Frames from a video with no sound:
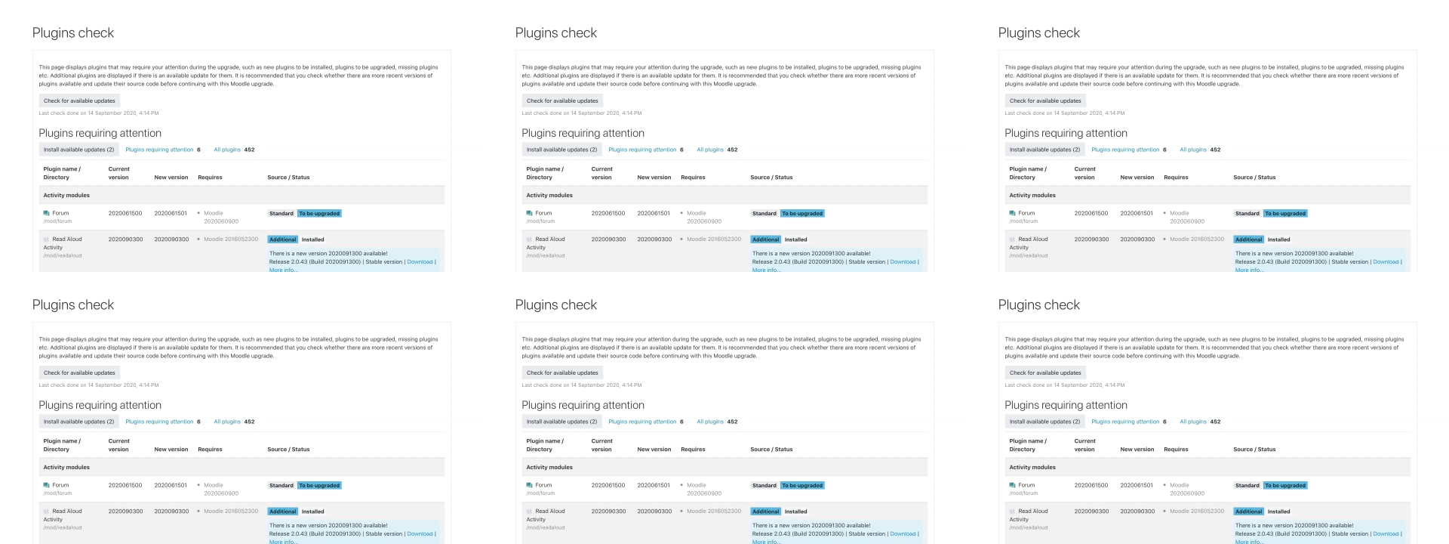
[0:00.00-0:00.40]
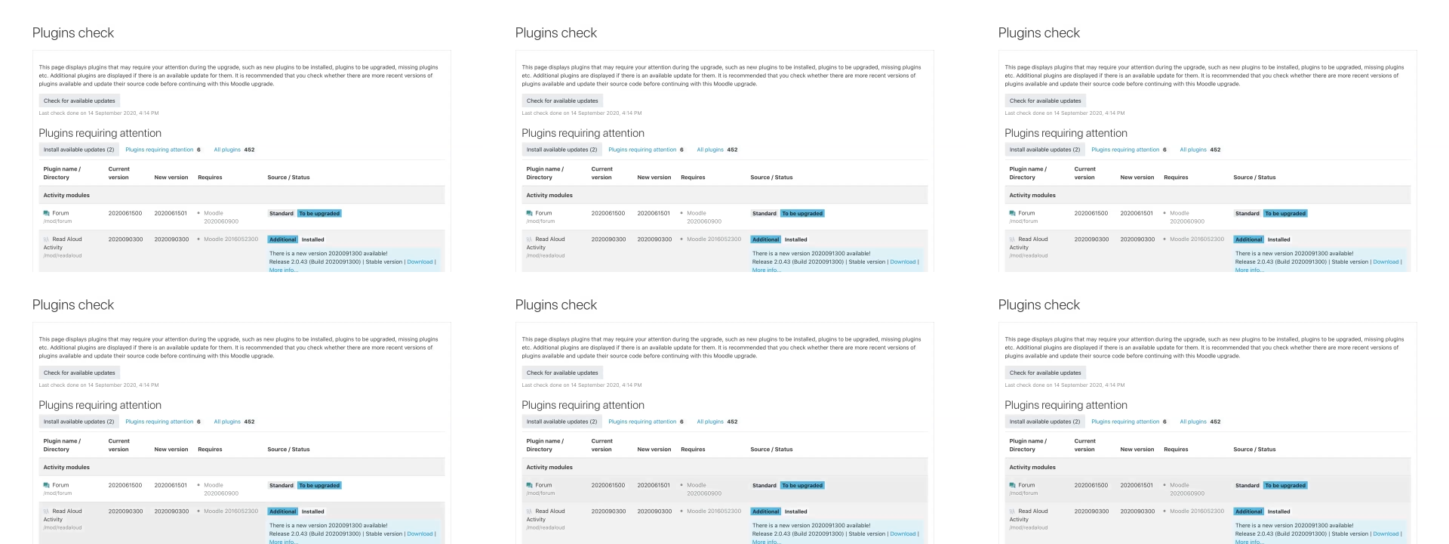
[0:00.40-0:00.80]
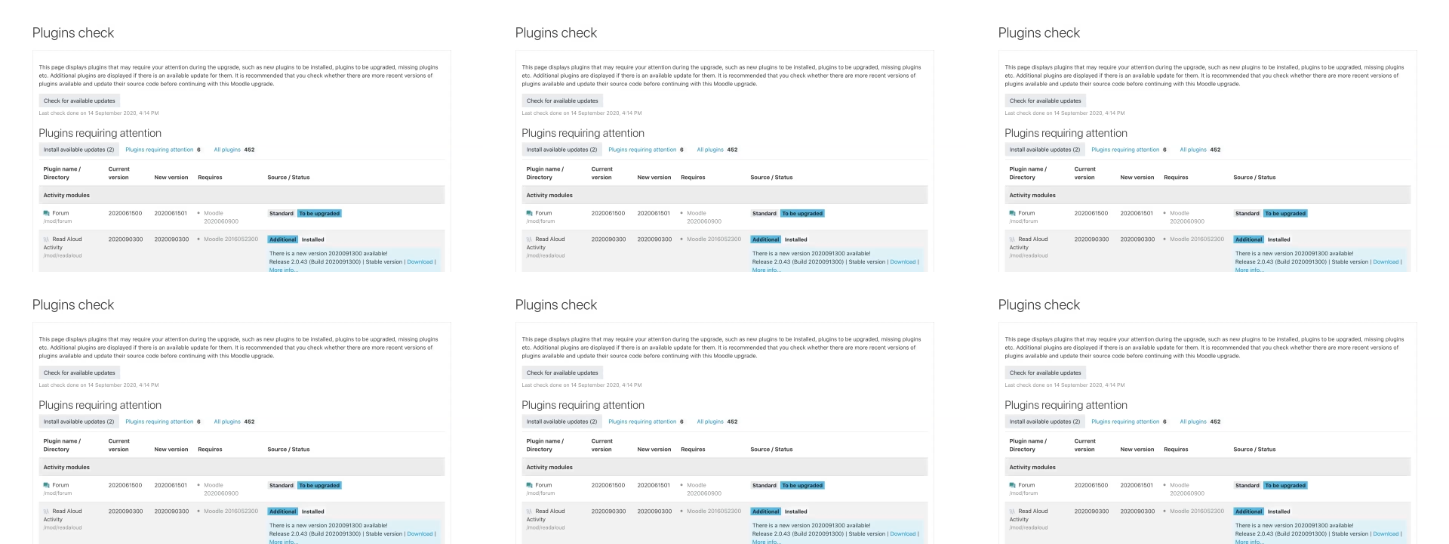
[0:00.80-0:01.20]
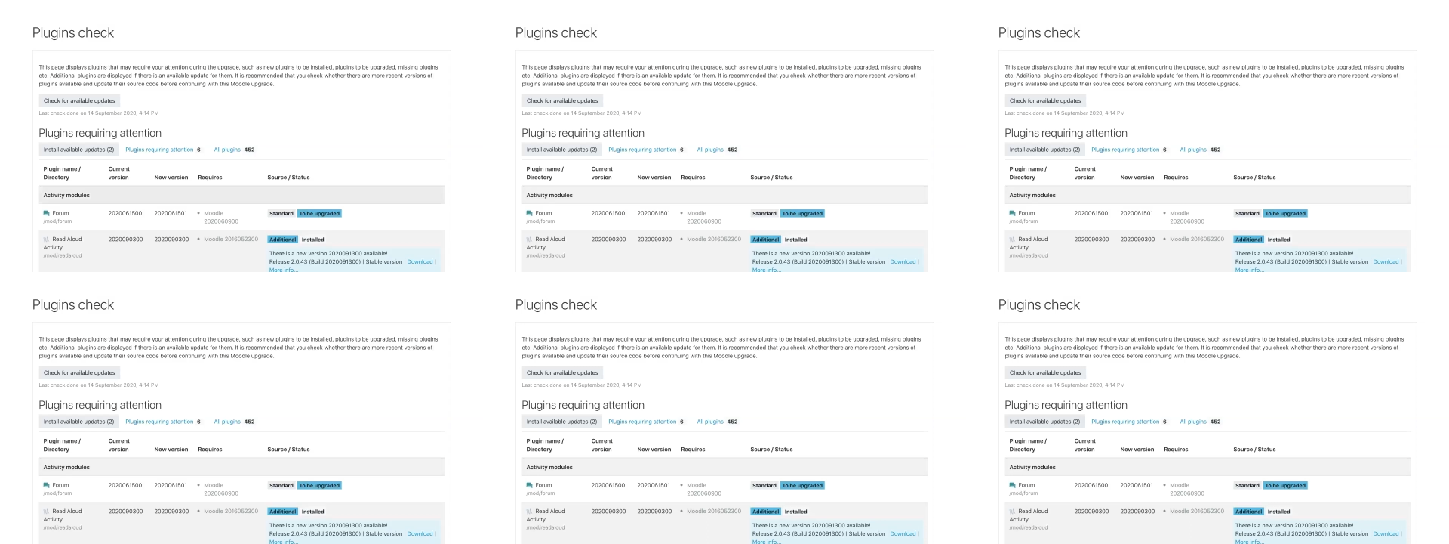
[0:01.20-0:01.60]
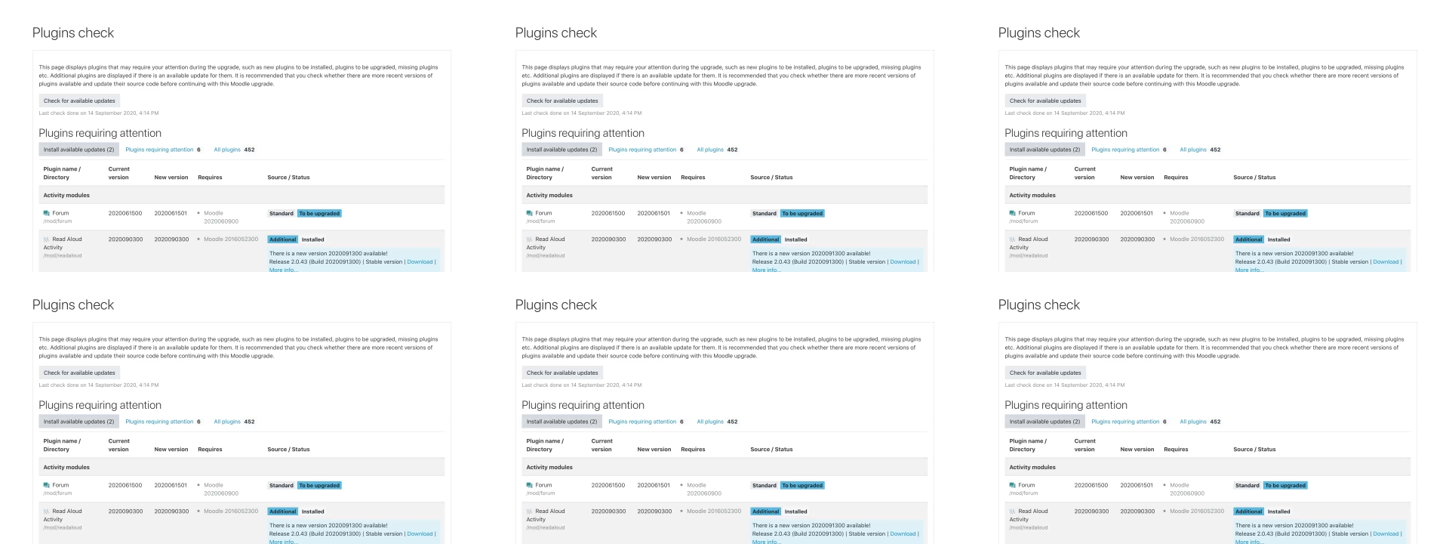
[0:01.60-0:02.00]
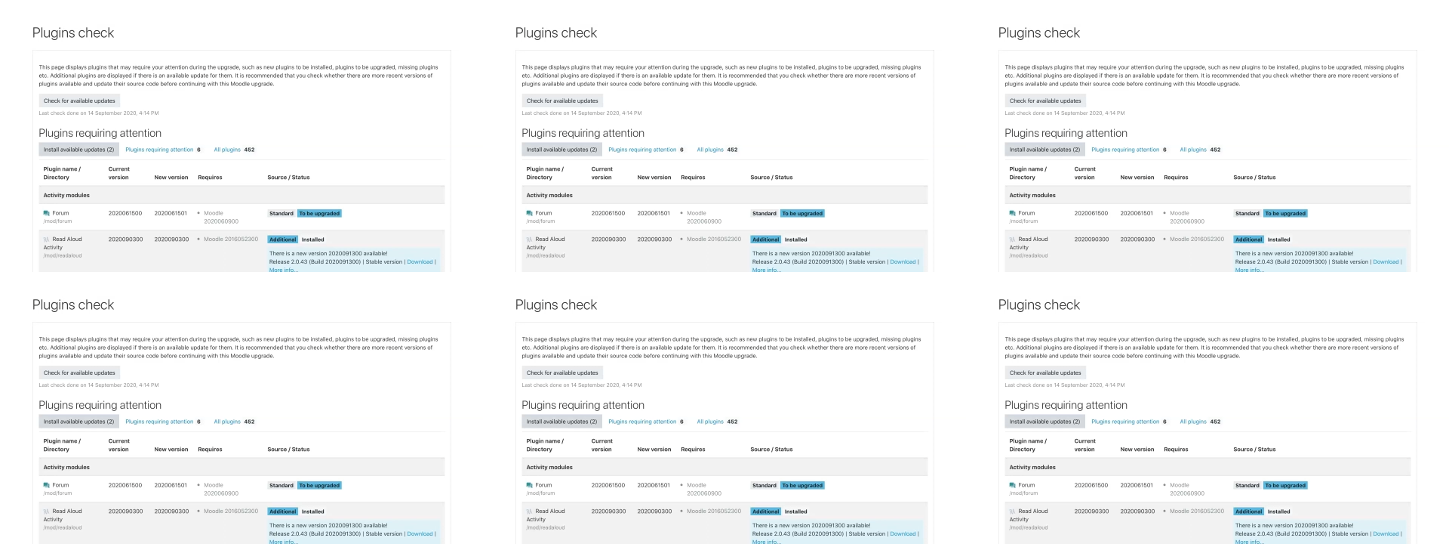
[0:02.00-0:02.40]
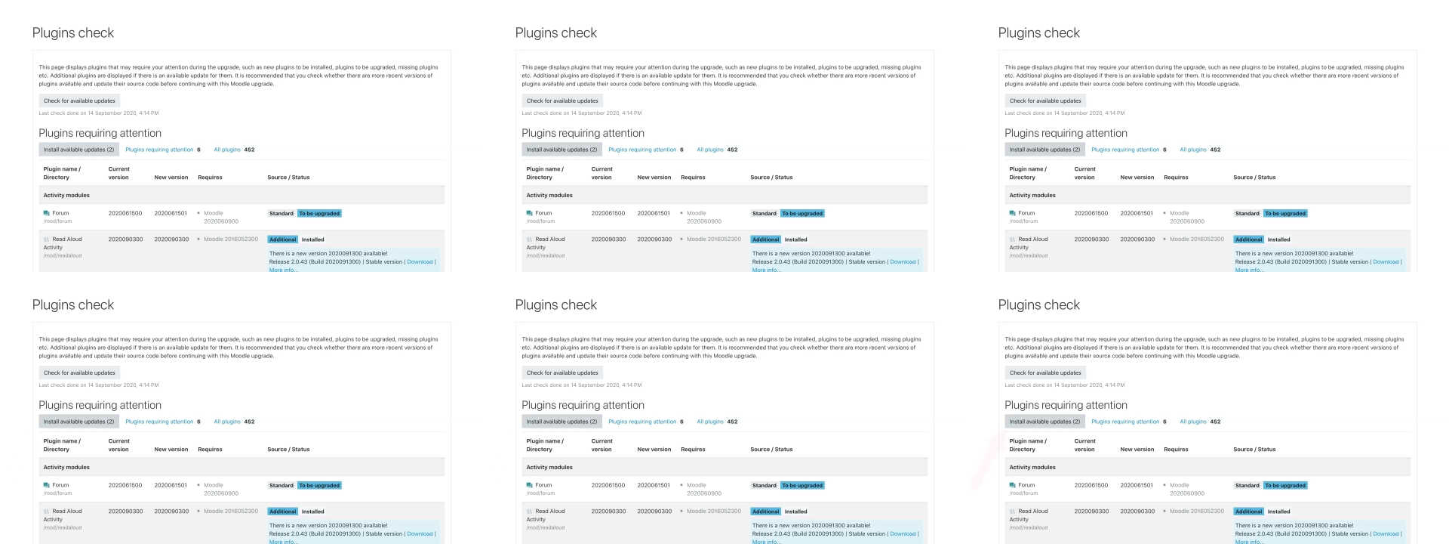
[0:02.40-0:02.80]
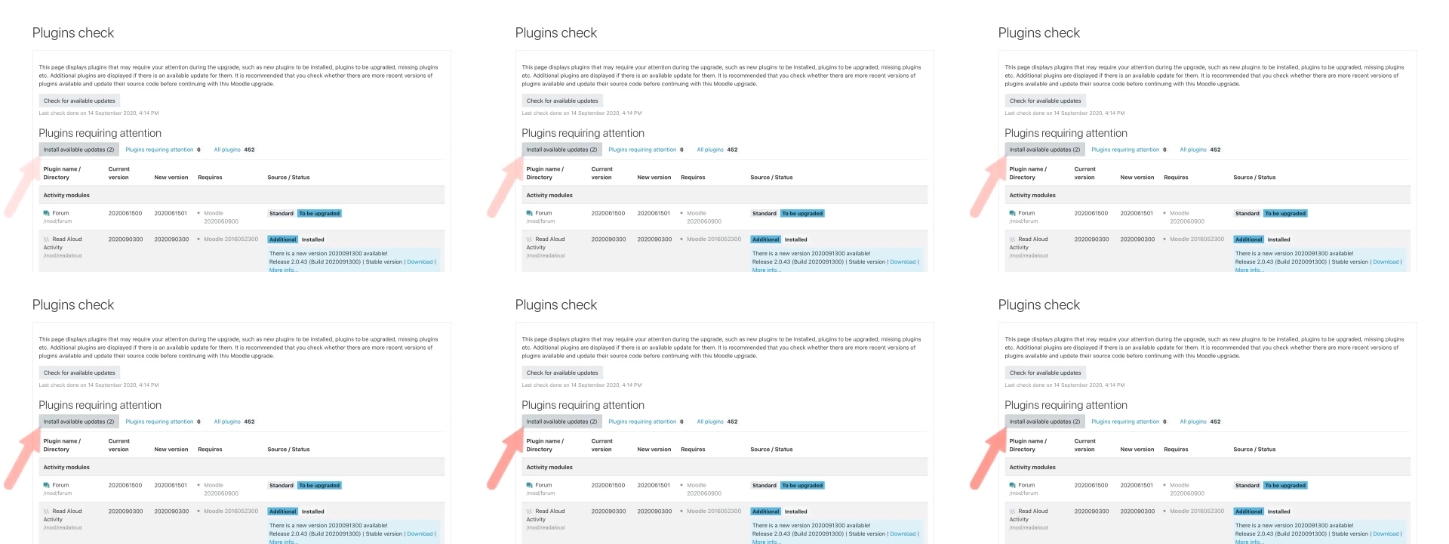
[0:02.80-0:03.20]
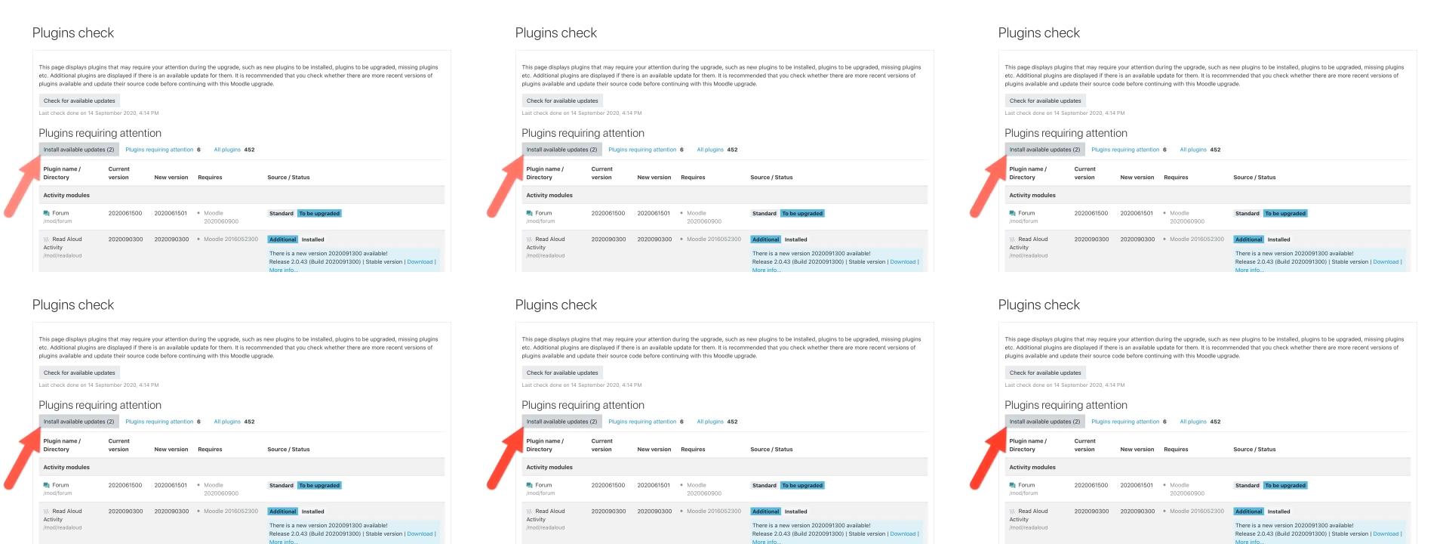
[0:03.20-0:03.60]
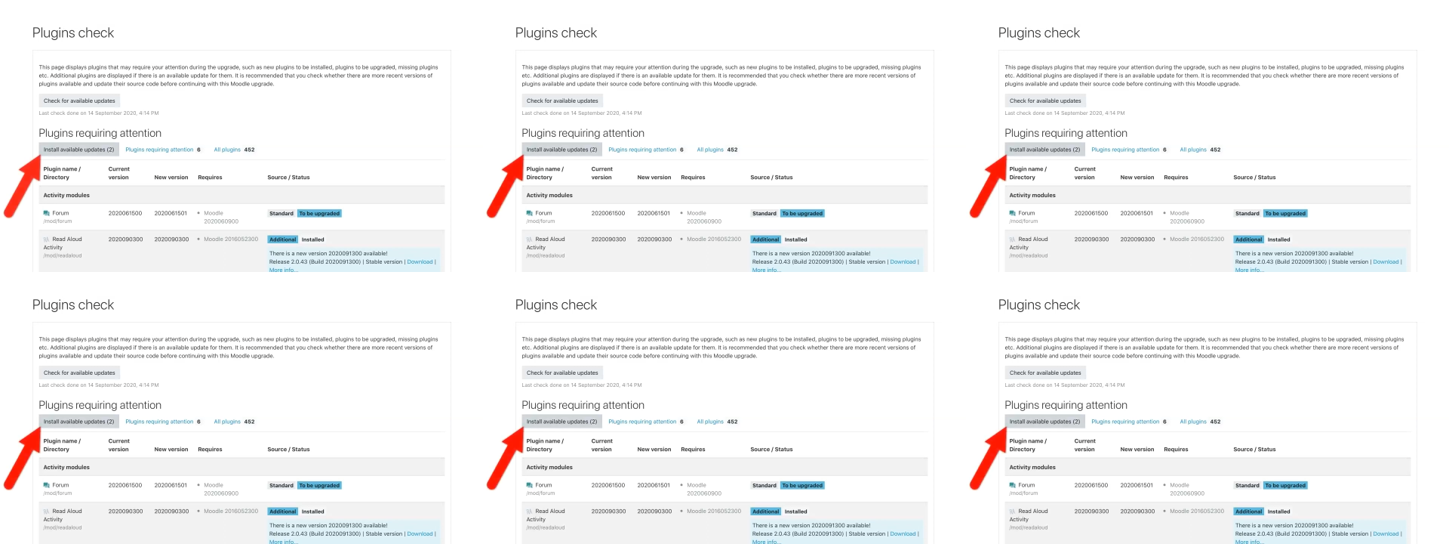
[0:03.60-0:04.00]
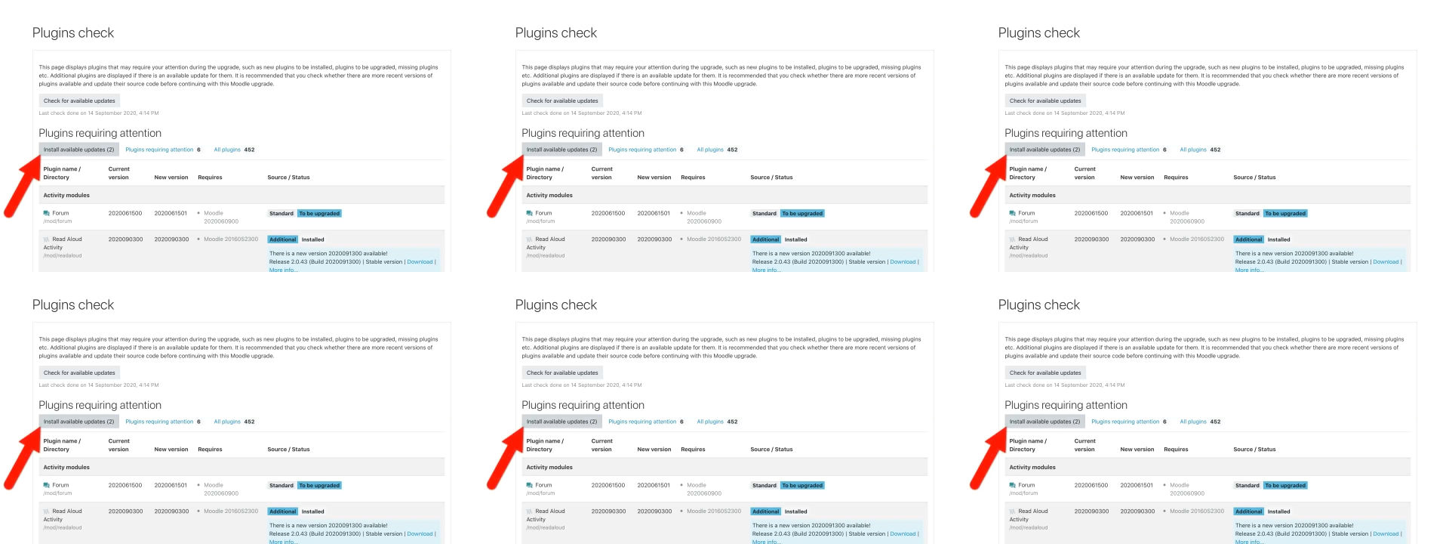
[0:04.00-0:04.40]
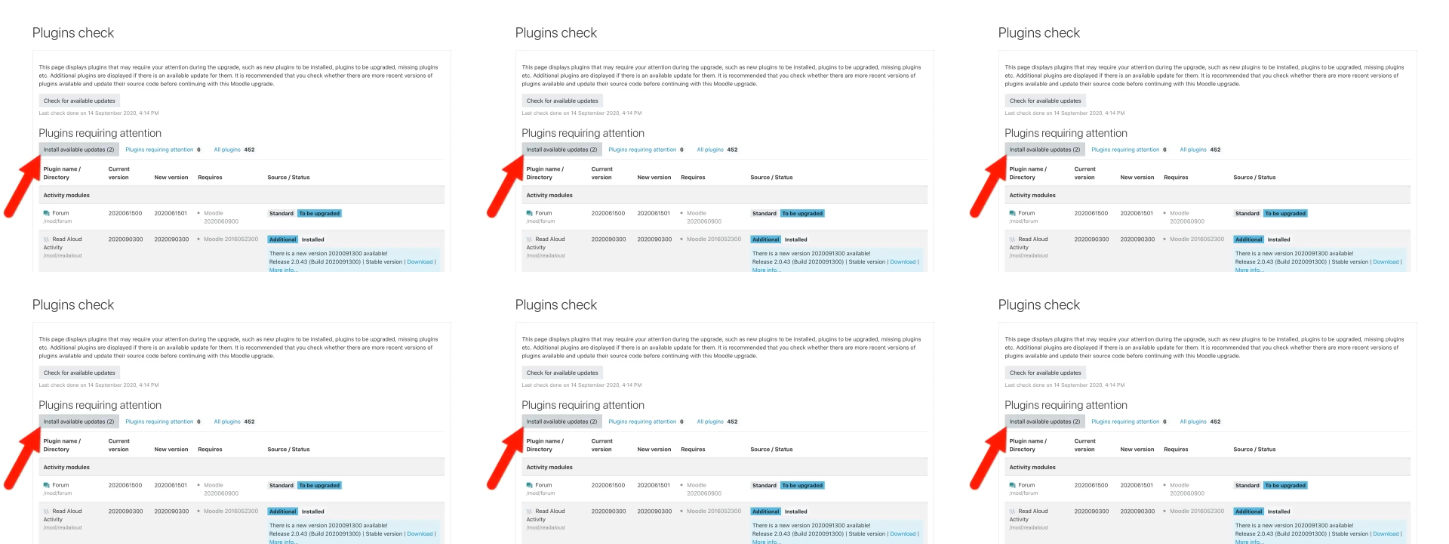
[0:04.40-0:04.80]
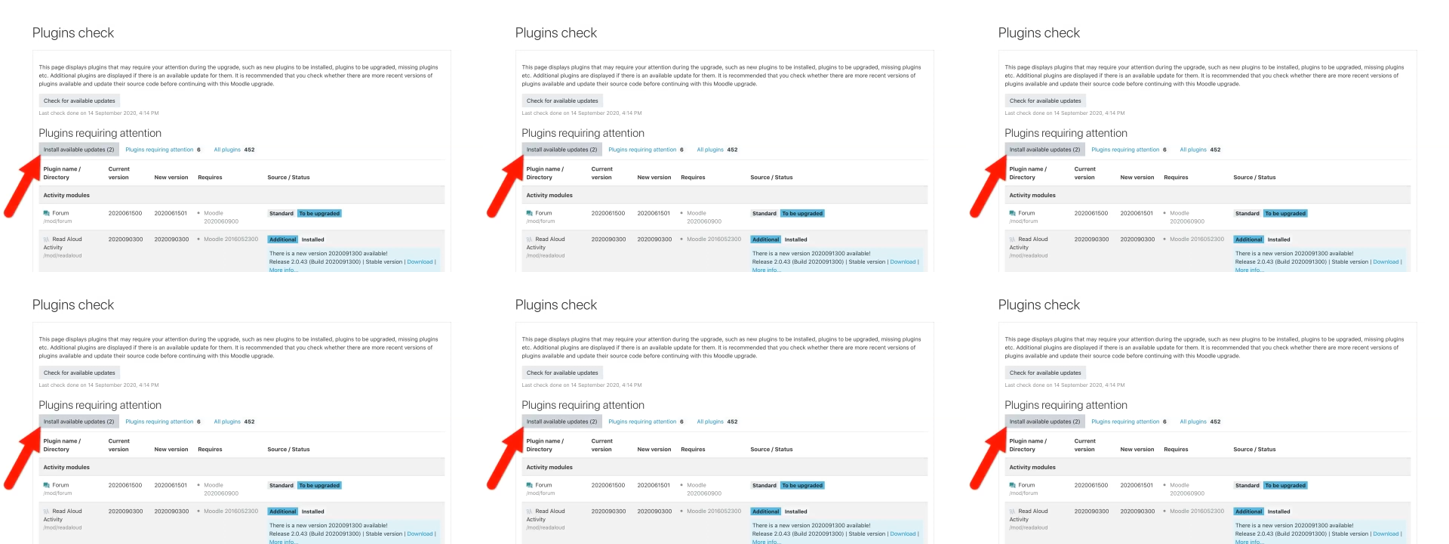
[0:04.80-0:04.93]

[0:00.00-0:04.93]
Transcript: Nobody's mouth can be seen.